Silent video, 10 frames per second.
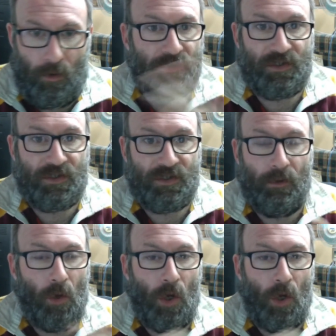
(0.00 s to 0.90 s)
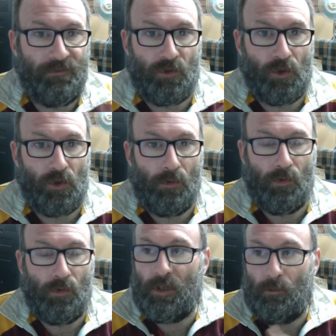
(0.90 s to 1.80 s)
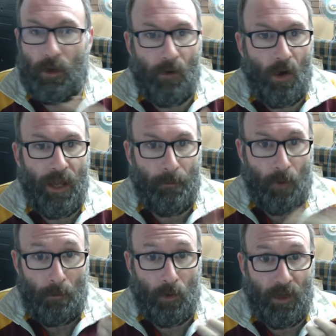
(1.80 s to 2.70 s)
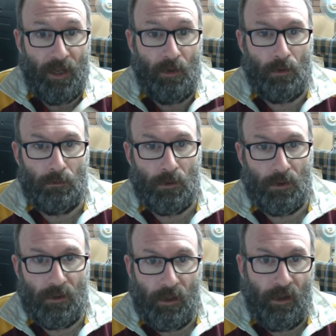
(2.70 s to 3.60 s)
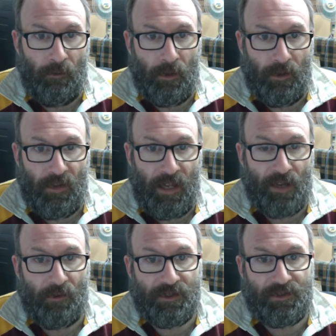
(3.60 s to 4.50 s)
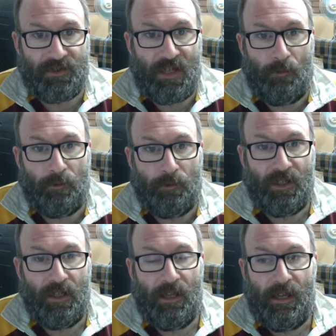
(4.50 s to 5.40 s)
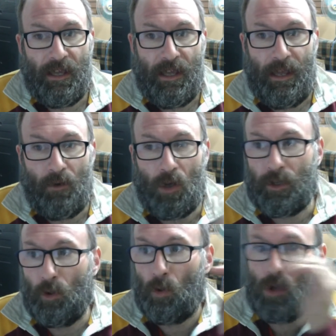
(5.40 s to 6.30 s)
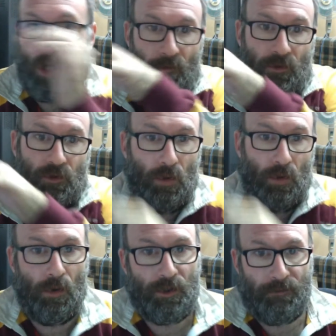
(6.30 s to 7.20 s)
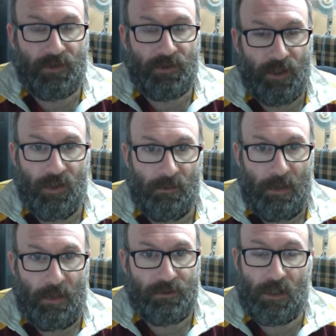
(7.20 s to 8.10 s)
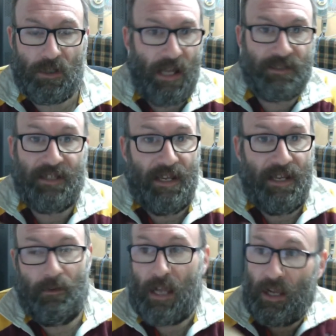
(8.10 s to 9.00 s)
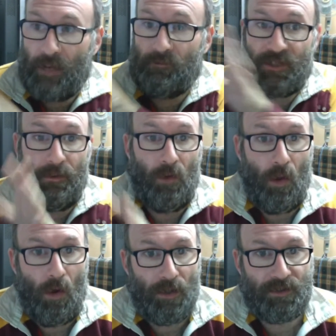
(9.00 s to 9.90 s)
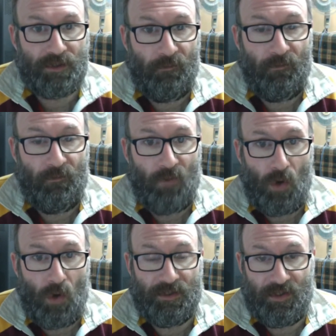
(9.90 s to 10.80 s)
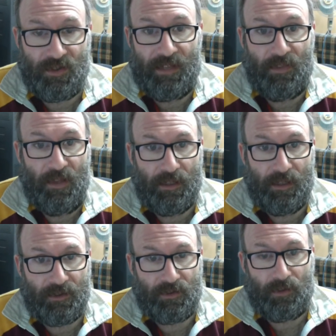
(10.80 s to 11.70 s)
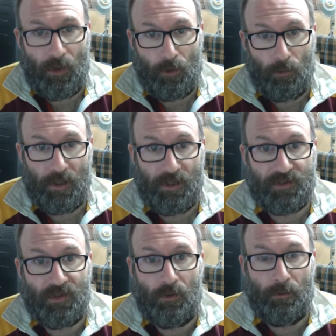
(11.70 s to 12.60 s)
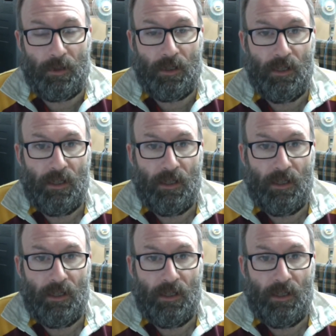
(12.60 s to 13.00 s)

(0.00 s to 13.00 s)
couldn't see the lights of Geelong. Normally where I am, I'm on a hill in the outer eastern suburbs, and I can look over Geelong as you've seen in the past. I can't see anything. I can't even see the lights. The fog is that thick. It's a total pea soup.